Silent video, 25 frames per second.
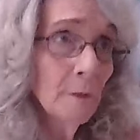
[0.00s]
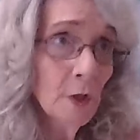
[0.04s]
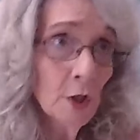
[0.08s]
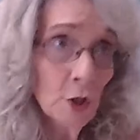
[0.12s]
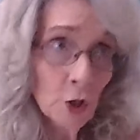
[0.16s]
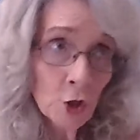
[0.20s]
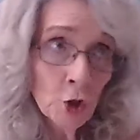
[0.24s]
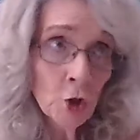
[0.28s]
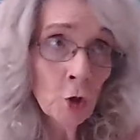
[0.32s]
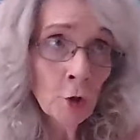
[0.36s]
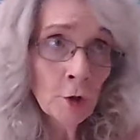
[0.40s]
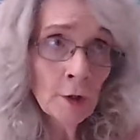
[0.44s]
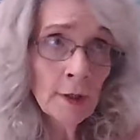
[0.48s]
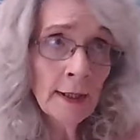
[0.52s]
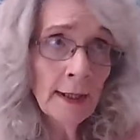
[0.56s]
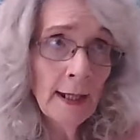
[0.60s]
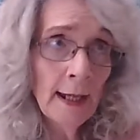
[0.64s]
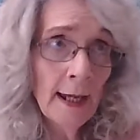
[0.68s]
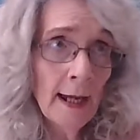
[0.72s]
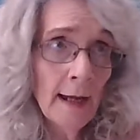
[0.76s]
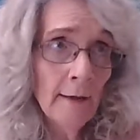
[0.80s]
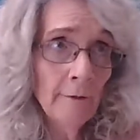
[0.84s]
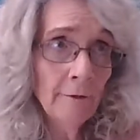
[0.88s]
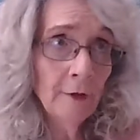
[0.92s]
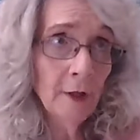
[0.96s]
shortly
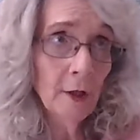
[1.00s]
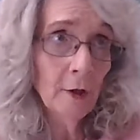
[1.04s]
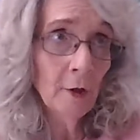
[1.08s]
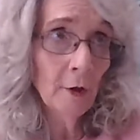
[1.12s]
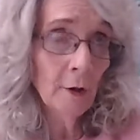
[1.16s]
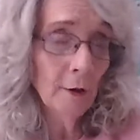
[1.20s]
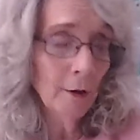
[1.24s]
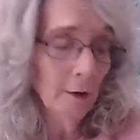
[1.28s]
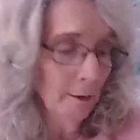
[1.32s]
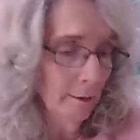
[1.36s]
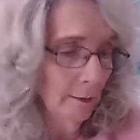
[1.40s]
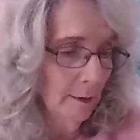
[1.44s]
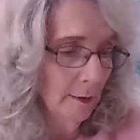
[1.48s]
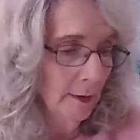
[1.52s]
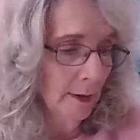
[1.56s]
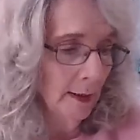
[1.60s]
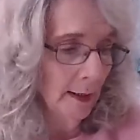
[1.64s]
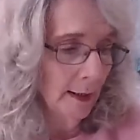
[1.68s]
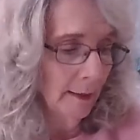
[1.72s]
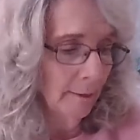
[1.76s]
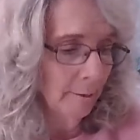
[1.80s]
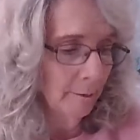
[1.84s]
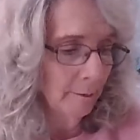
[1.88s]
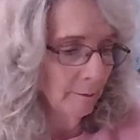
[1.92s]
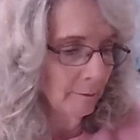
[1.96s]
after
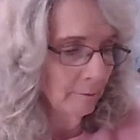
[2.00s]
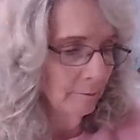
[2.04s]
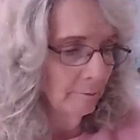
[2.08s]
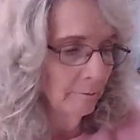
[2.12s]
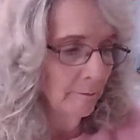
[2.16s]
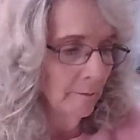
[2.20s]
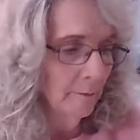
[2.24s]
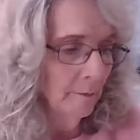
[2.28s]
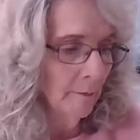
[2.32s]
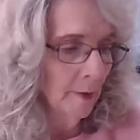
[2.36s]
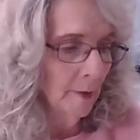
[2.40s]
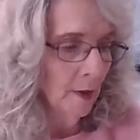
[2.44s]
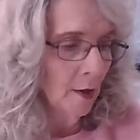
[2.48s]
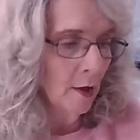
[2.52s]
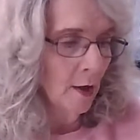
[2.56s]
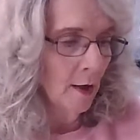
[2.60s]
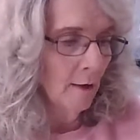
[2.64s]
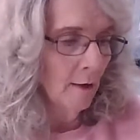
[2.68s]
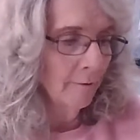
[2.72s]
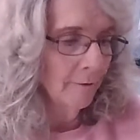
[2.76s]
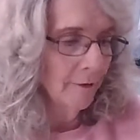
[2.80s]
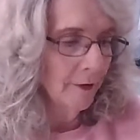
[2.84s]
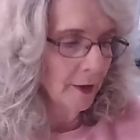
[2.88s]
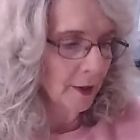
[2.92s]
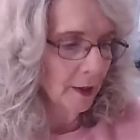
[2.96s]
I'm
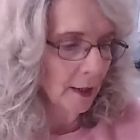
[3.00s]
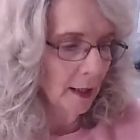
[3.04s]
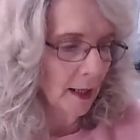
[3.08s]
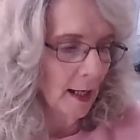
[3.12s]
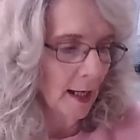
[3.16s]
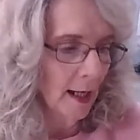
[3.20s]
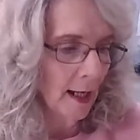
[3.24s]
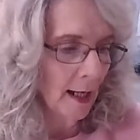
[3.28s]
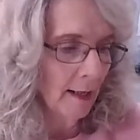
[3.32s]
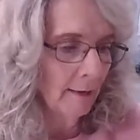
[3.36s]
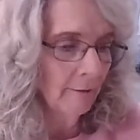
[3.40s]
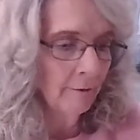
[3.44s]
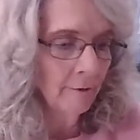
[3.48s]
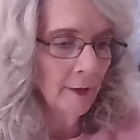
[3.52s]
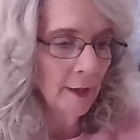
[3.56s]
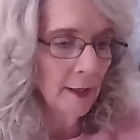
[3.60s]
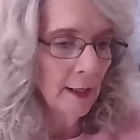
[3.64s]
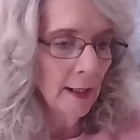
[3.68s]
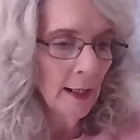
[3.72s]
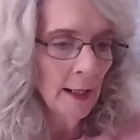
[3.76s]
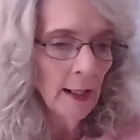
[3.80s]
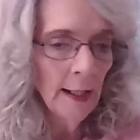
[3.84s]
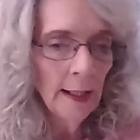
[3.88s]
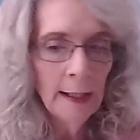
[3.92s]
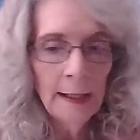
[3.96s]
off the live,
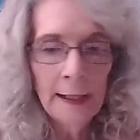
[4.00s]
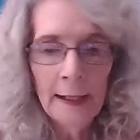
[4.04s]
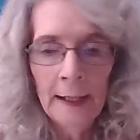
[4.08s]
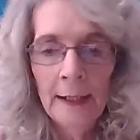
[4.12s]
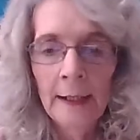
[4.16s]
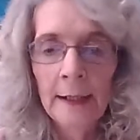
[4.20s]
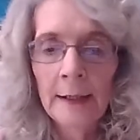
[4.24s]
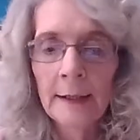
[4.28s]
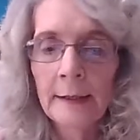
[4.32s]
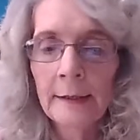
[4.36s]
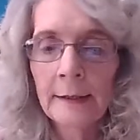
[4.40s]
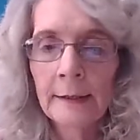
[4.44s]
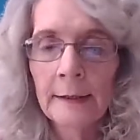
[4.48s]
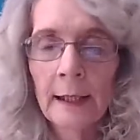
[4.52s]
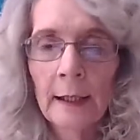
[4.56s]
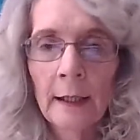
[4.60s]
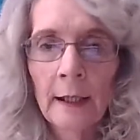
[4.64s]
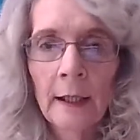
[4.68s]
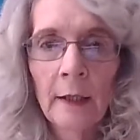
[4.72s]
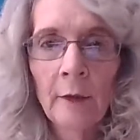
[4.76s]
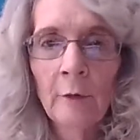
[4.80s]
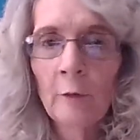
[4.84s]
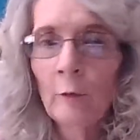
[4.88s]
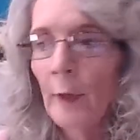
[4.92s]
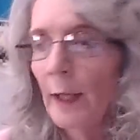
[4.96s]
is
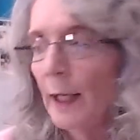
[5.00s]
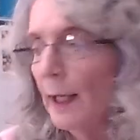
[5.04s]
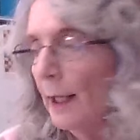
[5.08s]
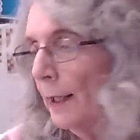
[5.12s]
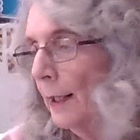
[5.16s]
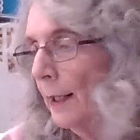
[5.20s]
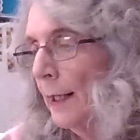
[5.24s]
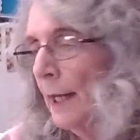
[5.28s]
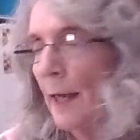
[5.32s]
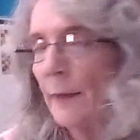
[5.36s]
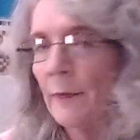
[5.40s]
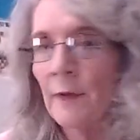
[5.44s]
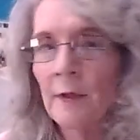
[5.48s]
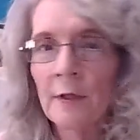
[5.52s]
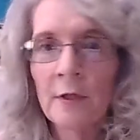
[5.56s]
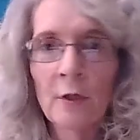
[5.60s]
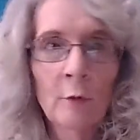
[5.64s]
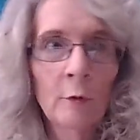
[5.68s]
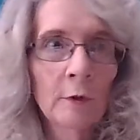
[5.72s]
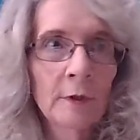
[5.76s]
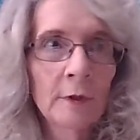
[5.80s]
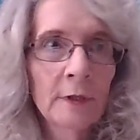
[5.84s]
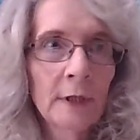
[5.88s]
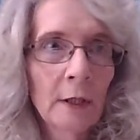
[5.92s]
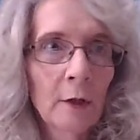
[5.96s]
when Kathy's
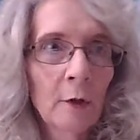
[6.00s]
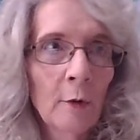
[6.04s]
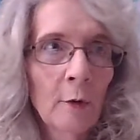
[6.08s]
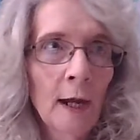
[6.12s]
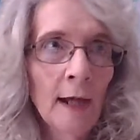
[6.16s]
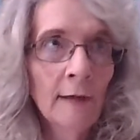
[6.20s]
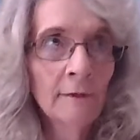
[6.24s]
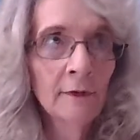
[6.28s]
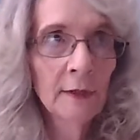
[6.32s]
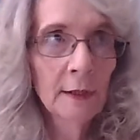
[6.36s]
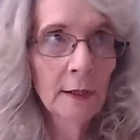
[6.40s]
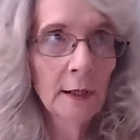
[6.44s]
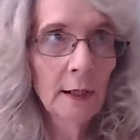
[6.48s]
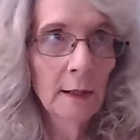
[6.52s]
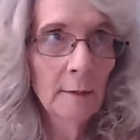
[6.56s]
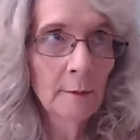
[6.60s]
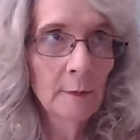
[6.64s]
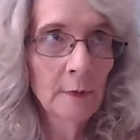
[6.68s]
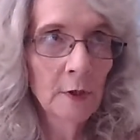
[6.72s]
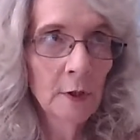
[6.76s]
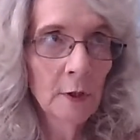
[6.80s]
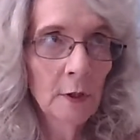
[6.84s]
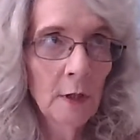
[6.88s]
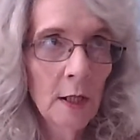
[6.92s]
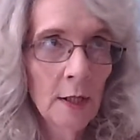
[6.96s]
Quilts and Crafts
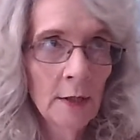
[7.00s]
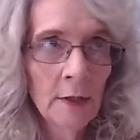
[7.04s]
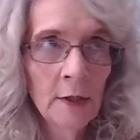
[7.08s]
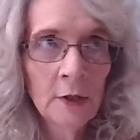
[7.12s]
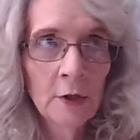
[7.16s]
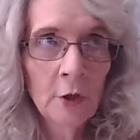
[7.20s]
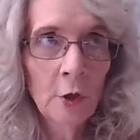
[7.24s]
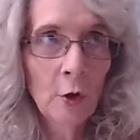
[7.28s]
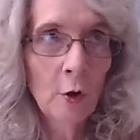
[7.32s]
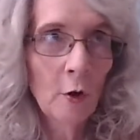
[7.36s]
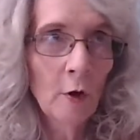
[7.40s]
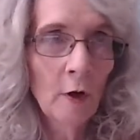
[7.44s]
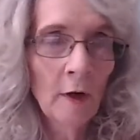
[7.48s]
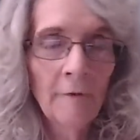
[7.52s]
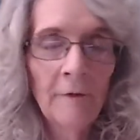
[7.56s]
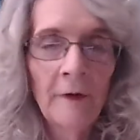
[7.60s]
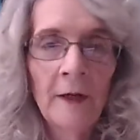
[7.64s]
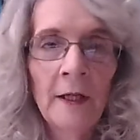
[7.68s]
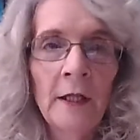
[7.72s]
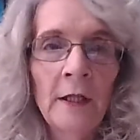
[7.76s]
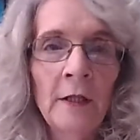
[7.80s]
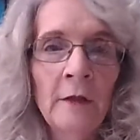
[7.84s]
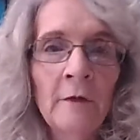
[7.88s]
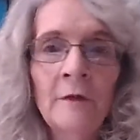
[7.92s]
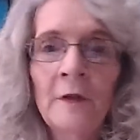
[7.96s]
comes on. So if
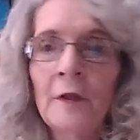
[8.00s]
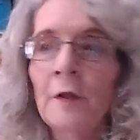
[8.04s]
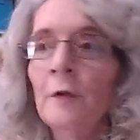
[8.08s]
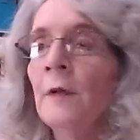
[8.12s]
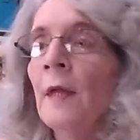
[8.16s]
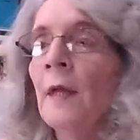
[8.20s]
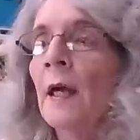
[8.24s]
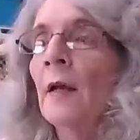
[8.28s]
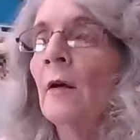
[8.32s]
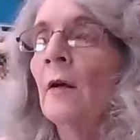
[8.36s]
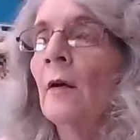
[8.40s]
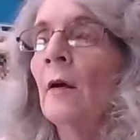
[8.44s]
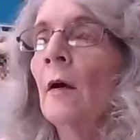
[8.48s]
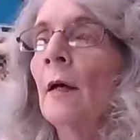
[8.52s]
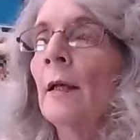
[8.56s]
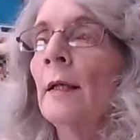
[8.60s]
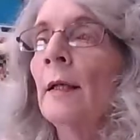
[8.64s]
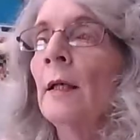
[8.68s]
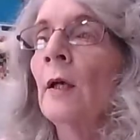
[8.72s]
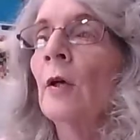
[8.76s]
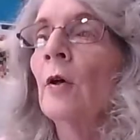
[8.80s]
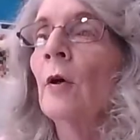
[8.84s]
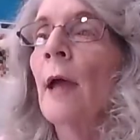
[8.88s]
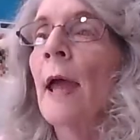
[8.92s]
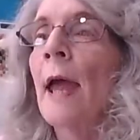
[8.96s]
any of you that are on
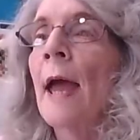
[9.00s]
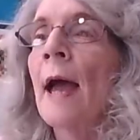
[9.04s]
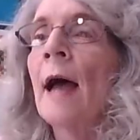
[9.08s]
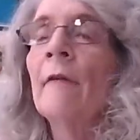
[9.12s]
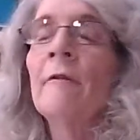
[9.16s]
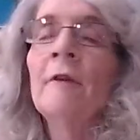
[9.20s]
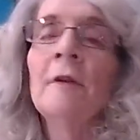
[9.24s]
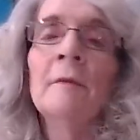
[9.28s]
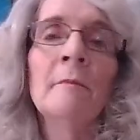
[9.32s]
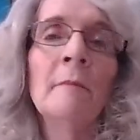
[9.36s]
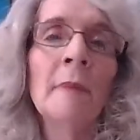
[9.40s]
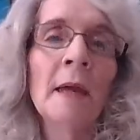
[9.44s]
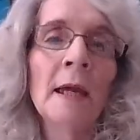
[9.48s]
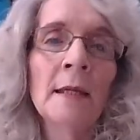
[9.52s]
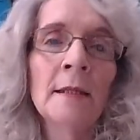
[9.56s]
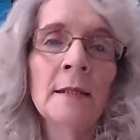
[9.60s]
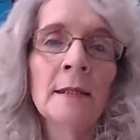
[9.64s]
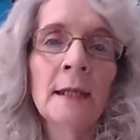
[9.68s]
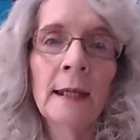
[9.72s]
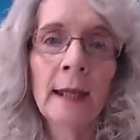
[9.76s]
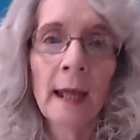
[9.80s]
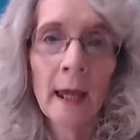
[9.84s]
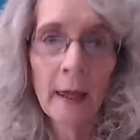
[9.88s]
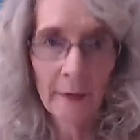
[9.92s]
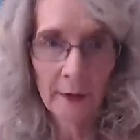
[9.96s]
here haven't been
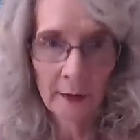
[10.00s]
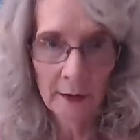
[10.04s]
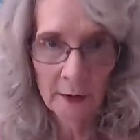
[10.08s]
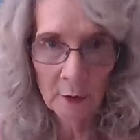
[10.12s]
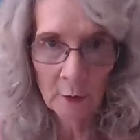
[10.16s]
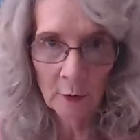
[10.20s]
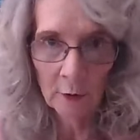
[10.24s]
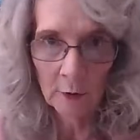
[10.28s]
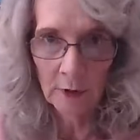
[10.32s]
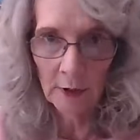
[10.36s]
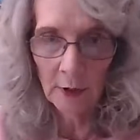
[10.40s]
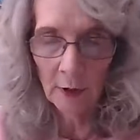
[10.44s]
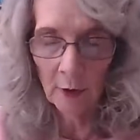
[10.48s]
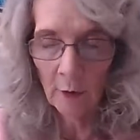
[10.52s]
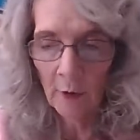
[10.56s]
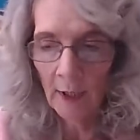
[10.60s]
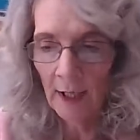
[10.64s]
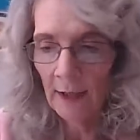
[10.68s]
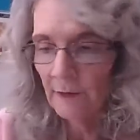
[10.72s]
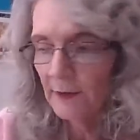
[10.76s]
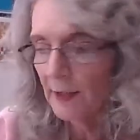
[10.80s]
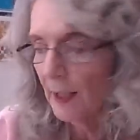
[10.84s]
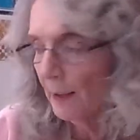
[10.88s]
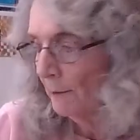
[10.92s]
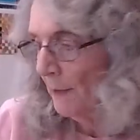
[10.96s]
to Kathy's Quilts and
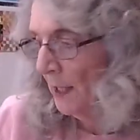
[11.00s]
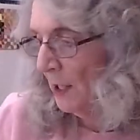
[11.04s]
Crafts yet,